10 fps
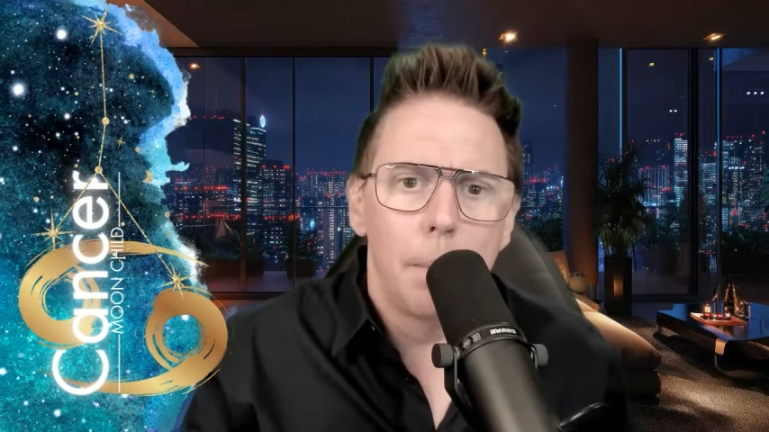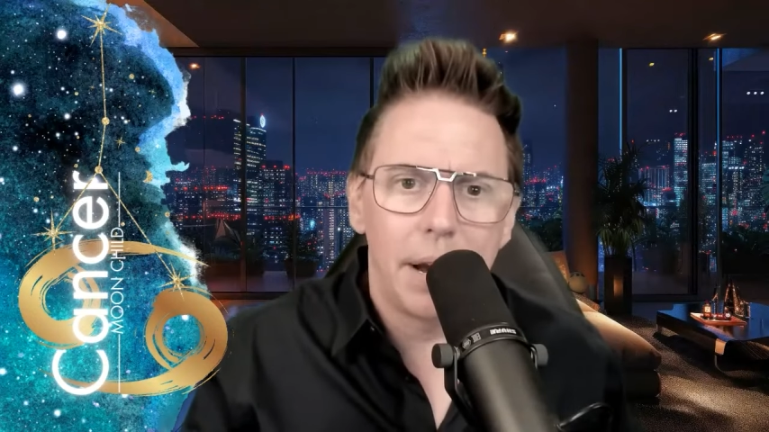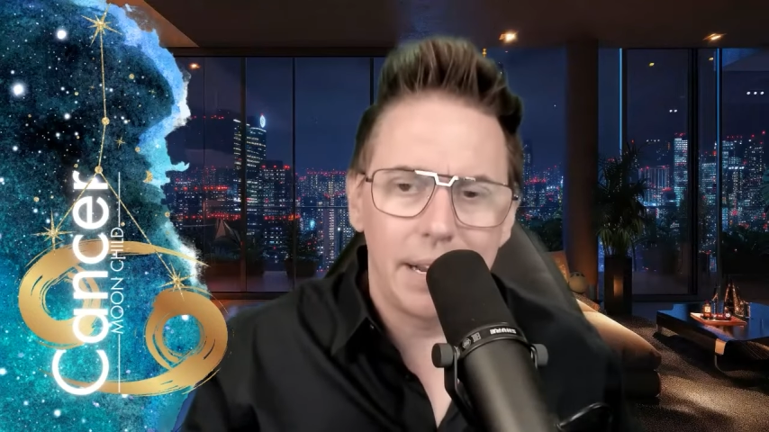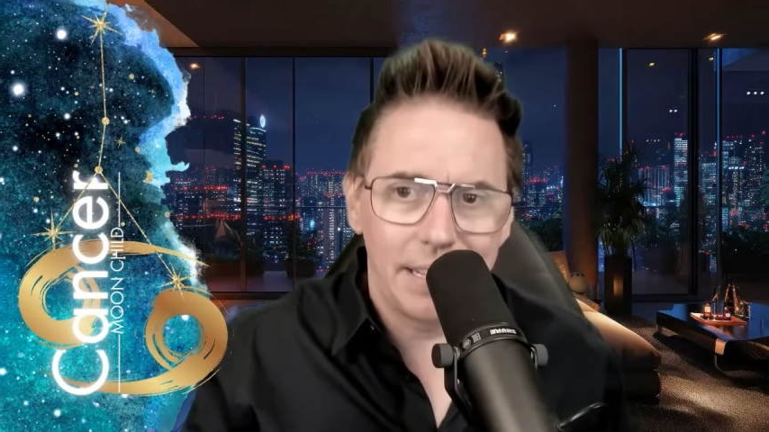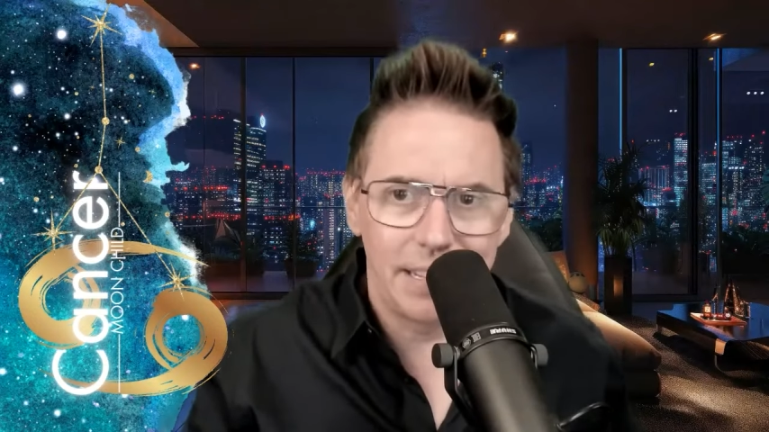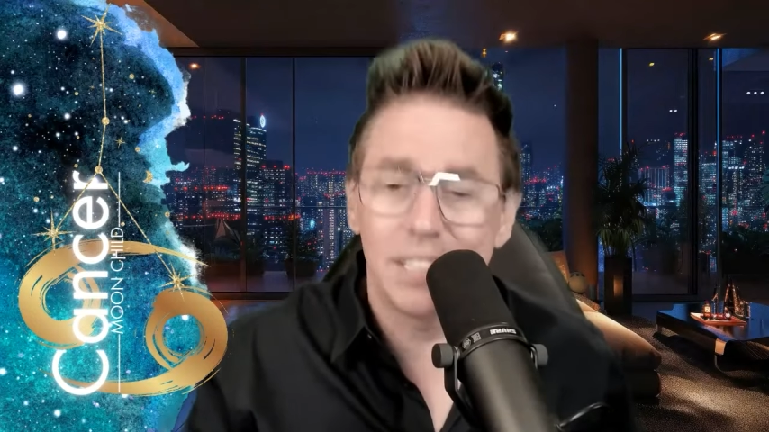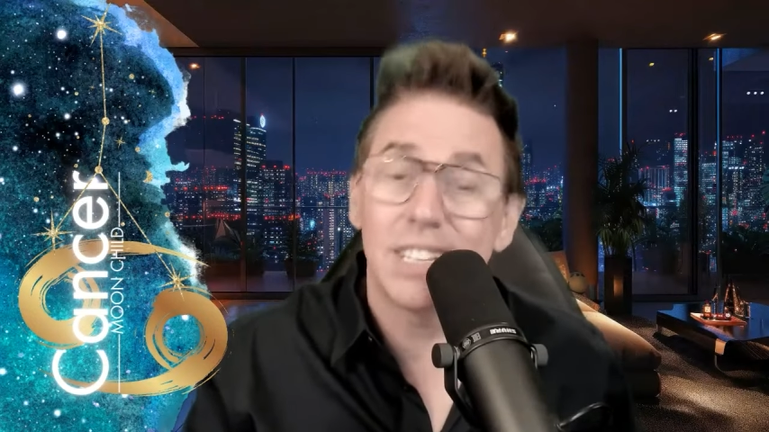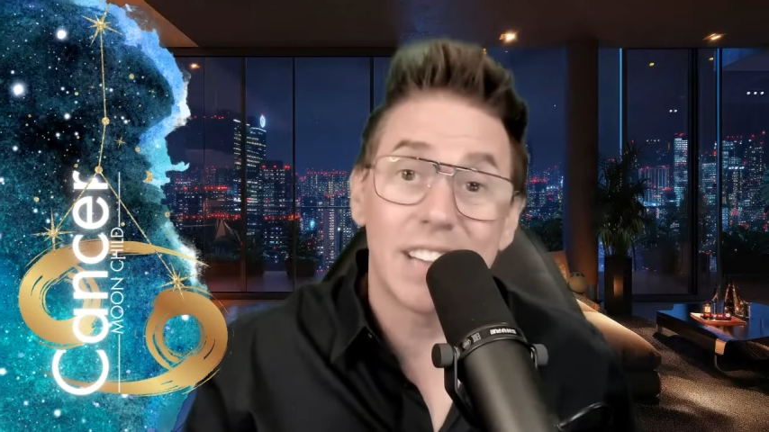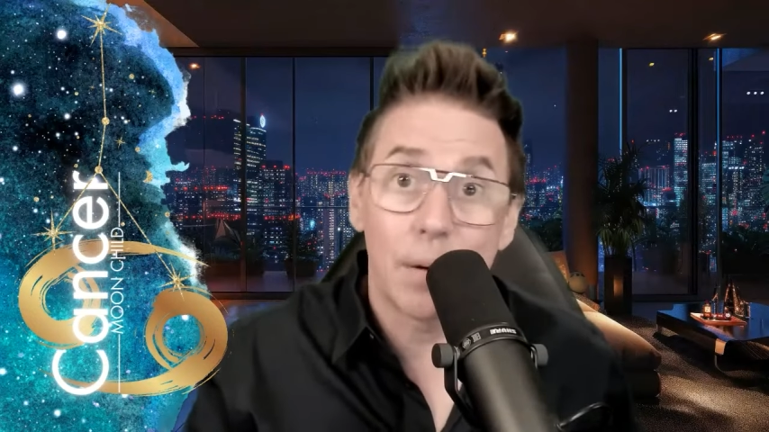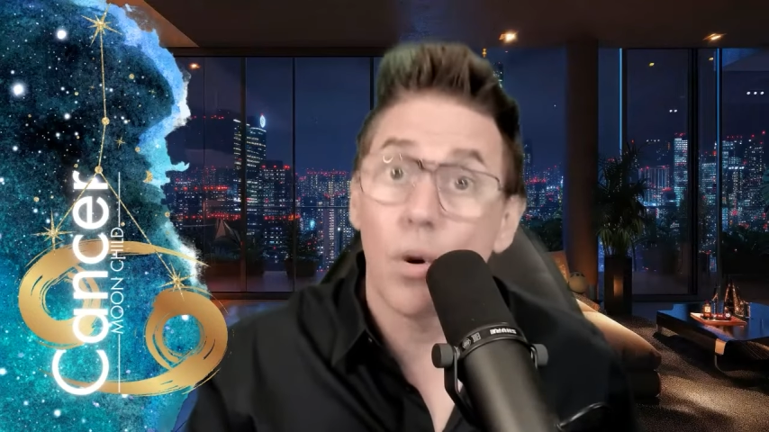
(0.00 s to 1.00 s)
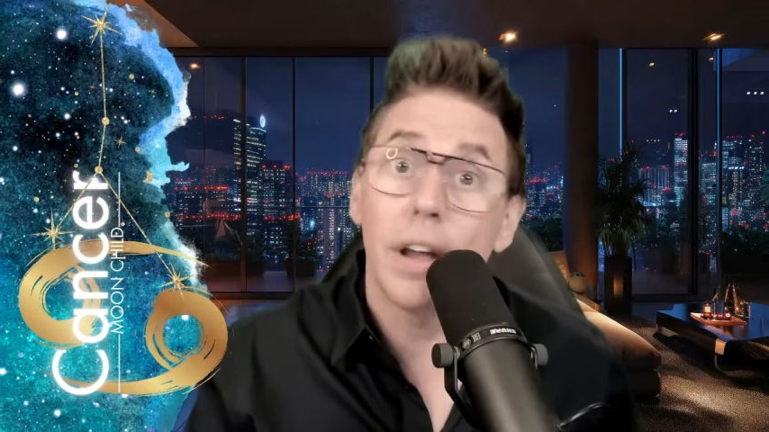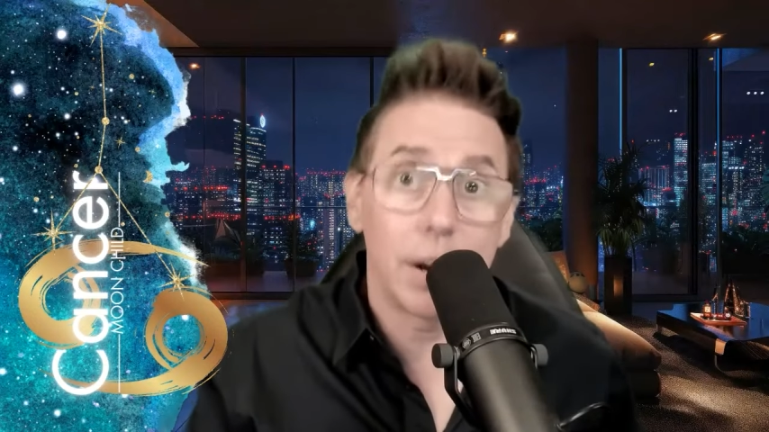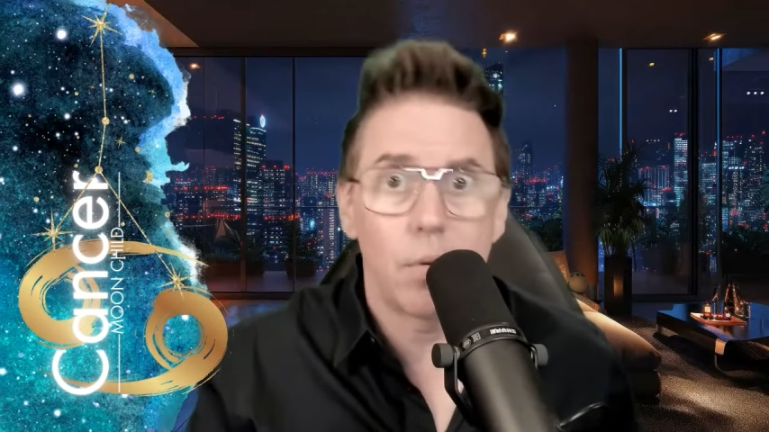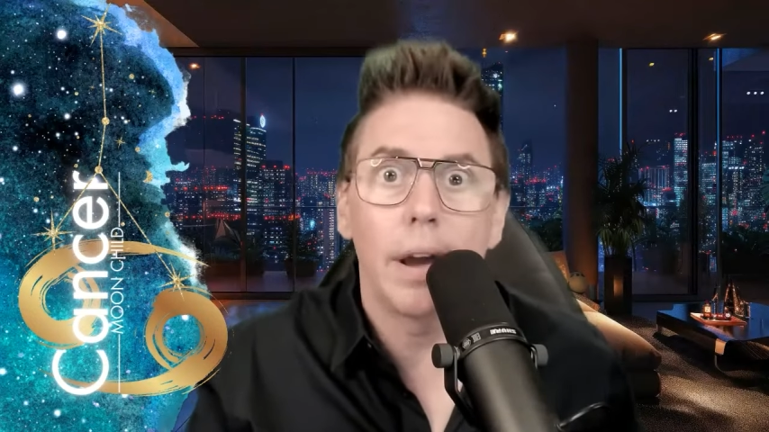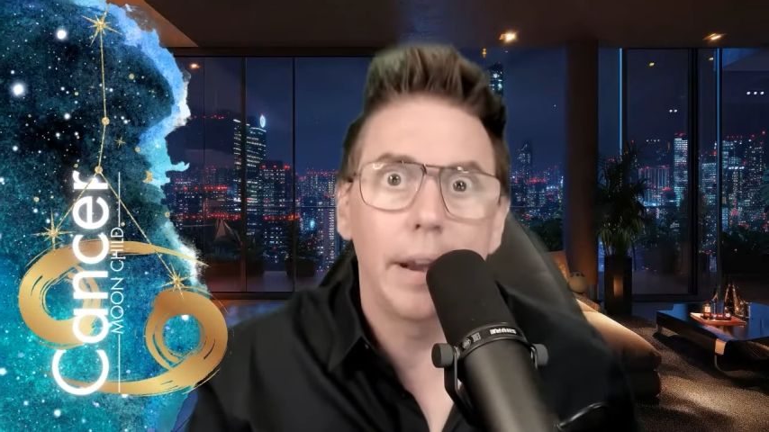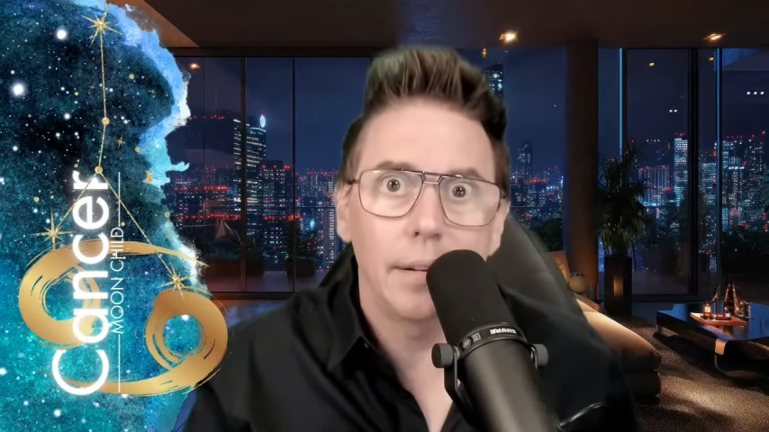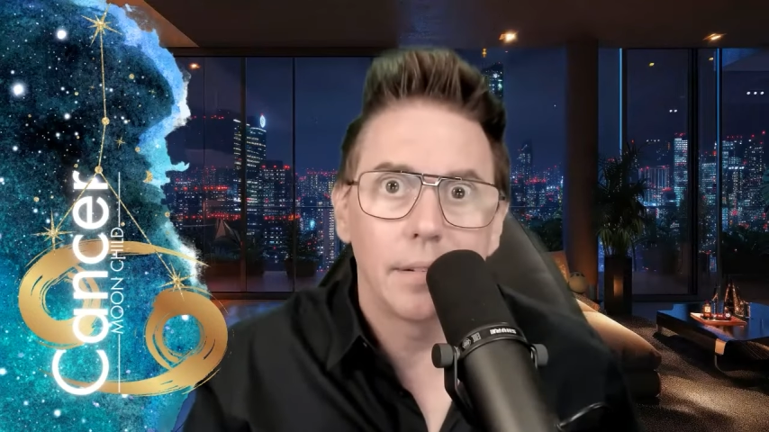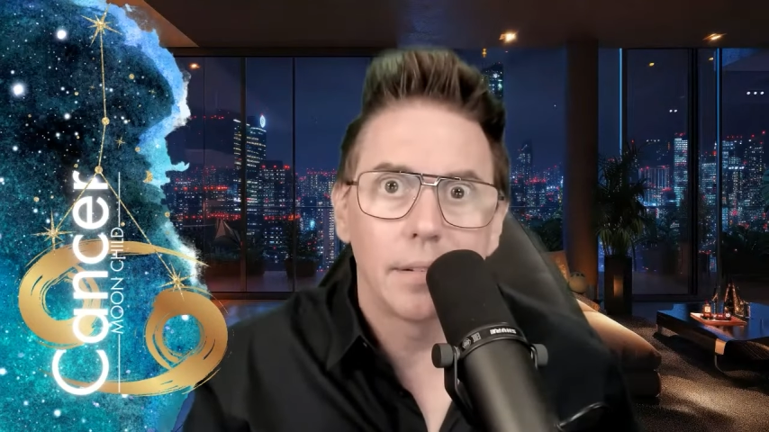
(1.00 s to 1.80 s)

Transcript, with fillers: But this is ironic, right?